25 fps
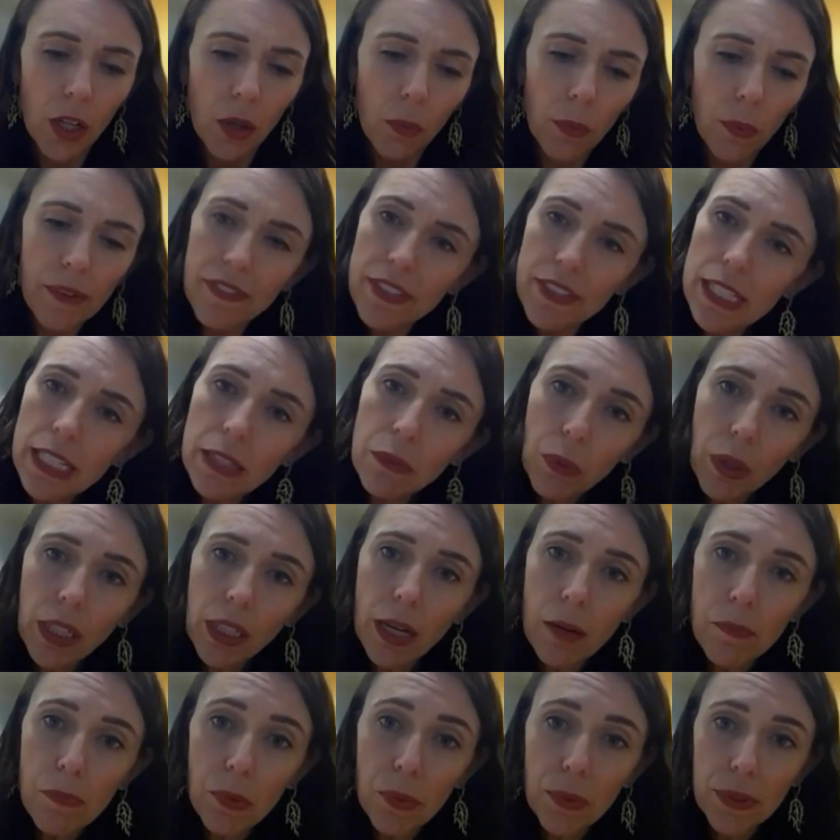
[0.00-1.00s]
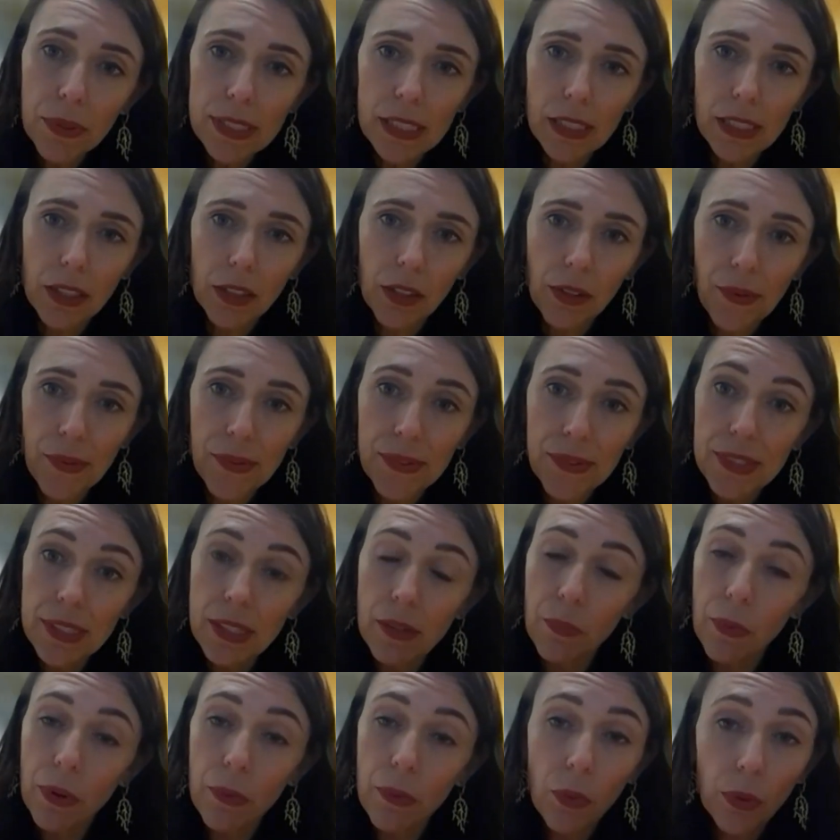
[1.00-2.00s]
We've said while our borders are closed
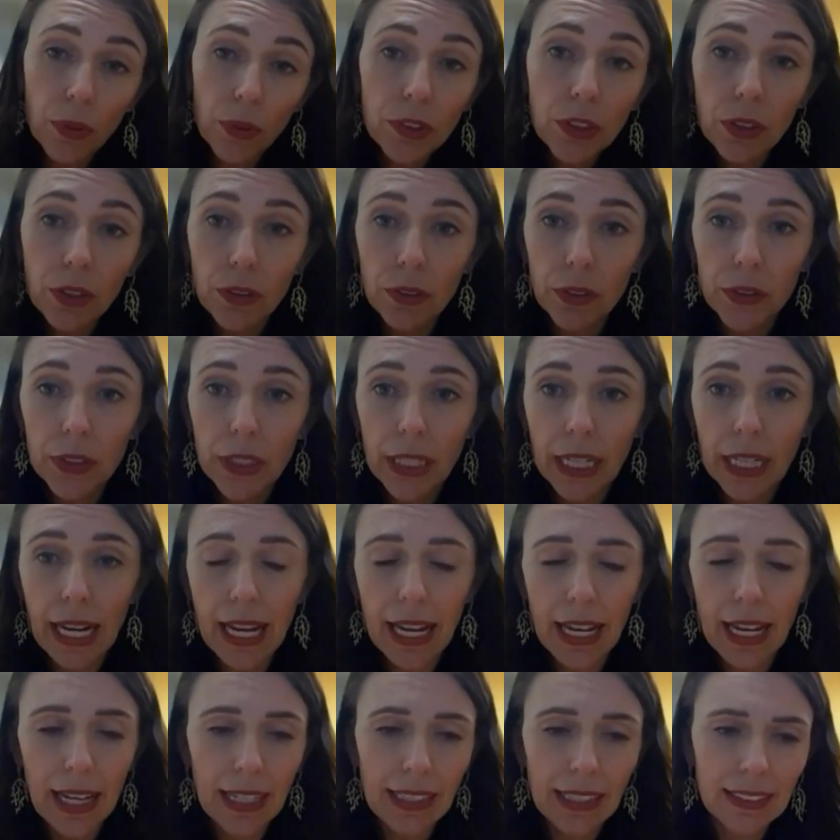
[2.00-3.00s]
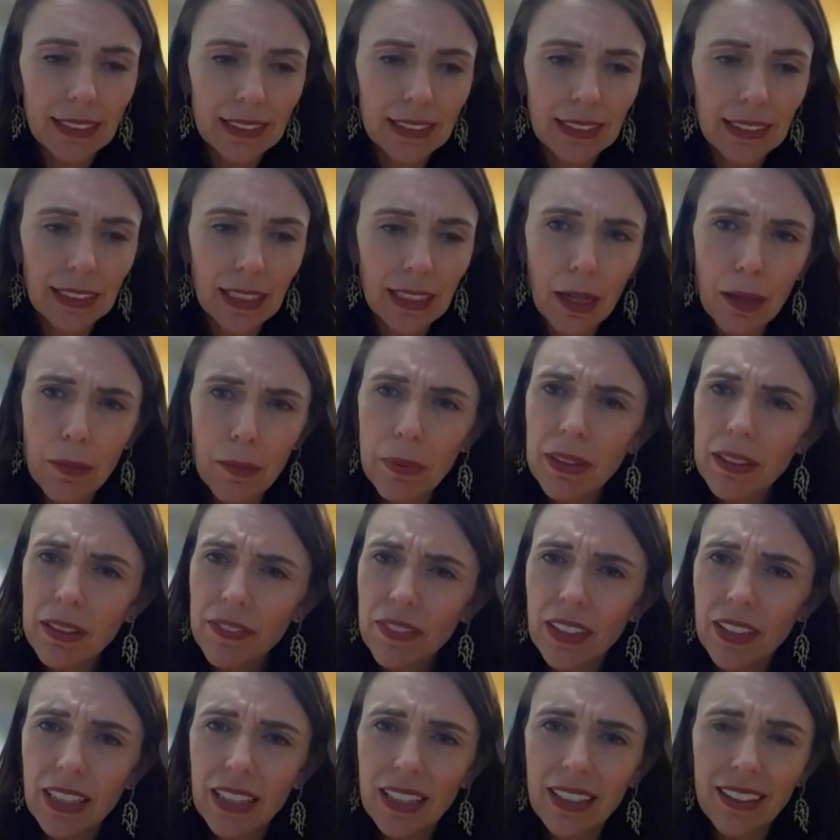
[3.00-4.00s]
that we want to look at a bit
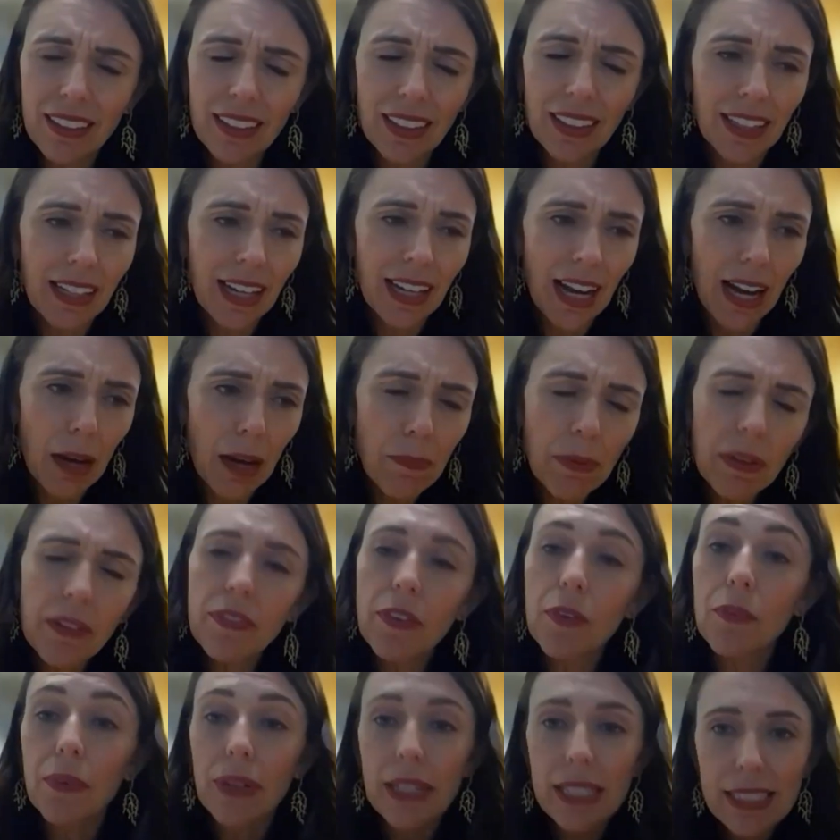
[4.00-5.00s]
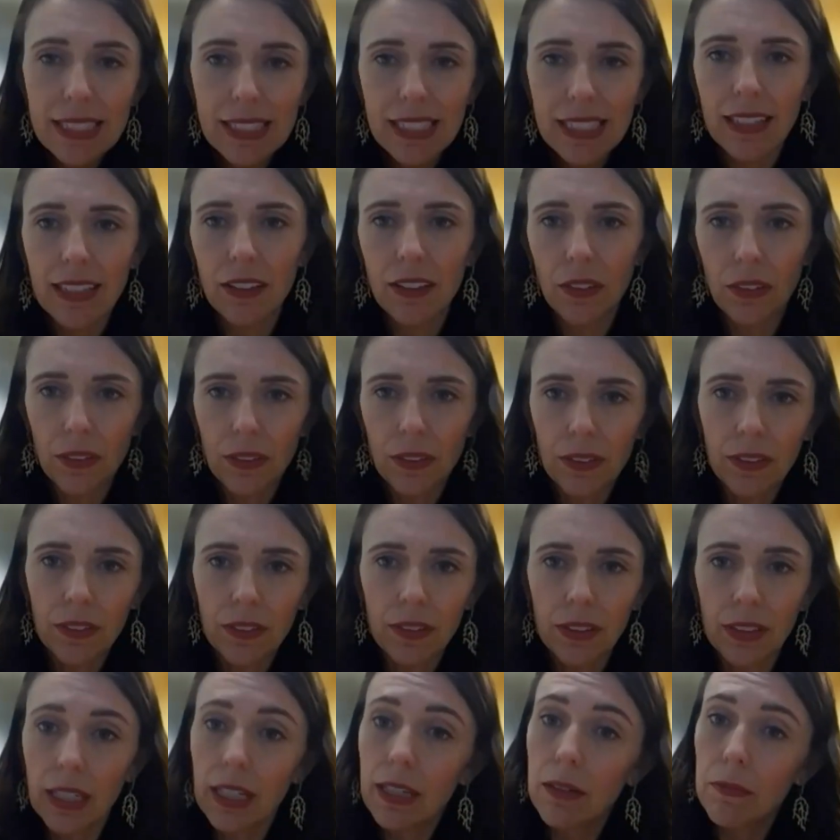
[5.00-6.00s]
of a a bit of a reset
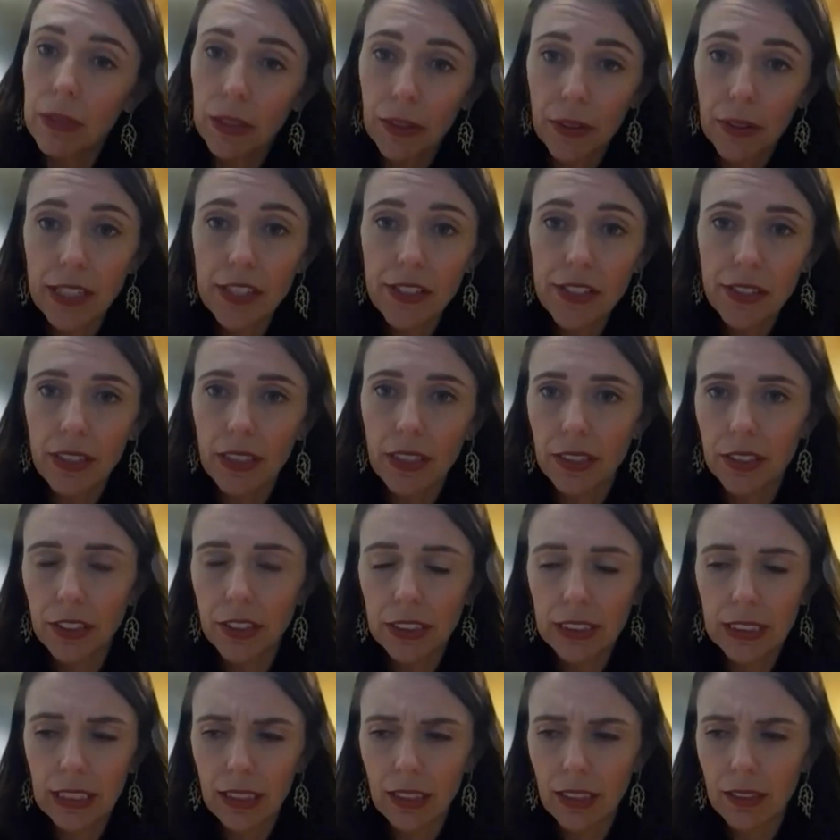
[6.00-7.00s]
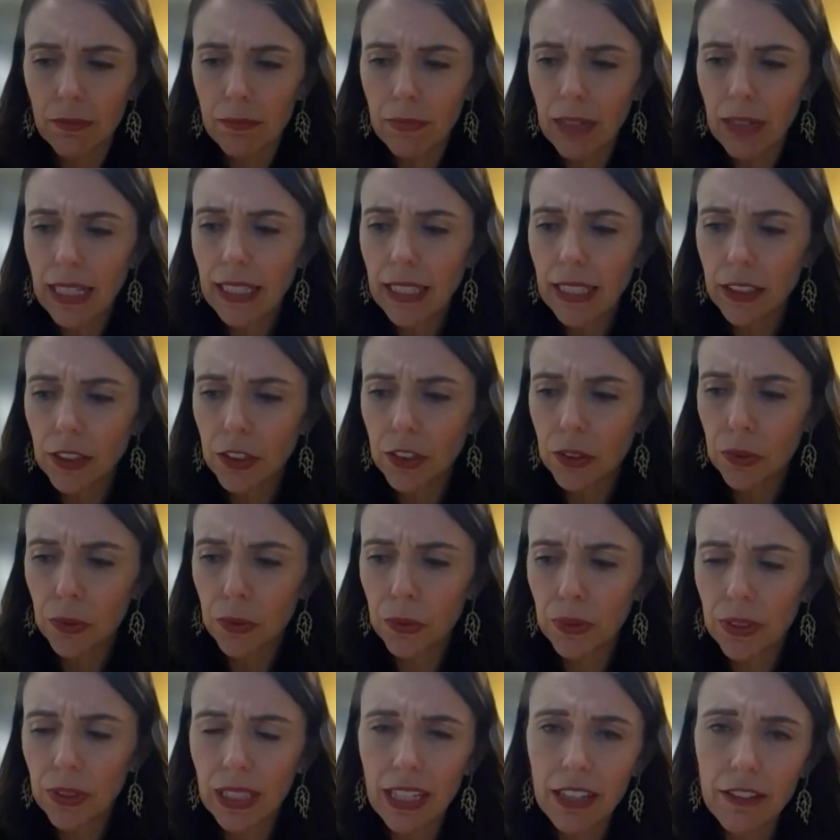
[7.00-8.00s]
on immigration in New Zealand, making
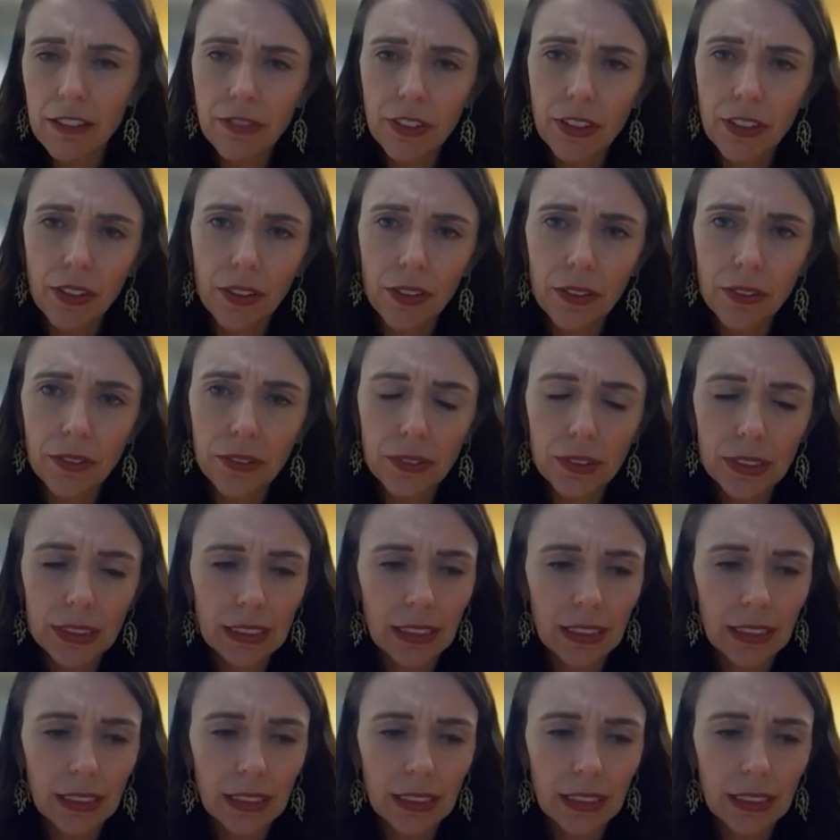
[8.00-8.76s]
sure that for those